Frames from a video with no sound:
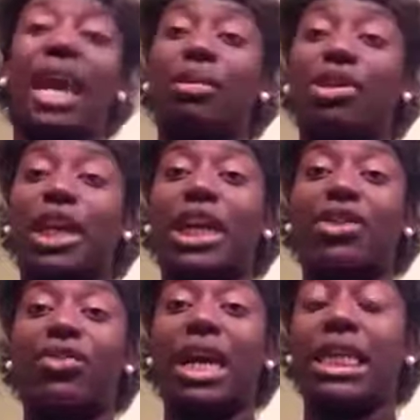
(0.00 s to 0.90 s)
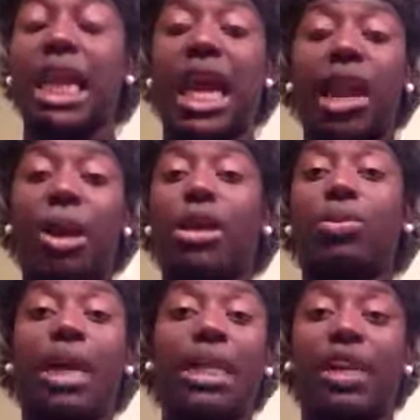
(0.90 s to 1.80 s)
I was trying to get dressed, and I had all this
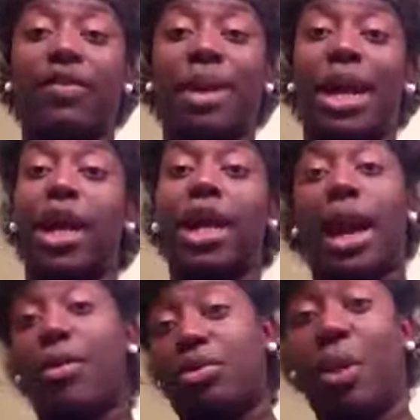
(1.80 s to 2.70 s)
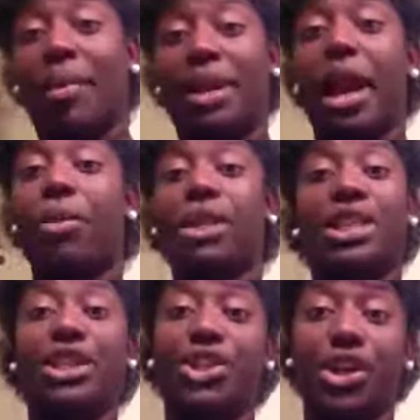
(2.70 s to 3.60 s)
white stuff in my hair, and I was wiping it out with a
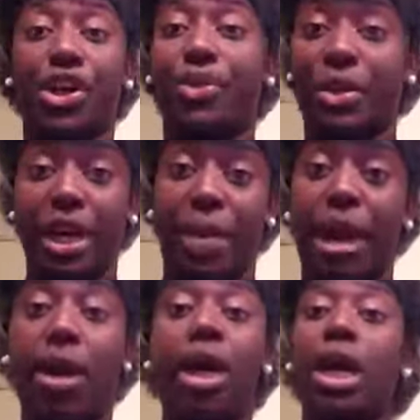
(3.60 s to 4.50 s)
t-shirt, and it wouldn't come out.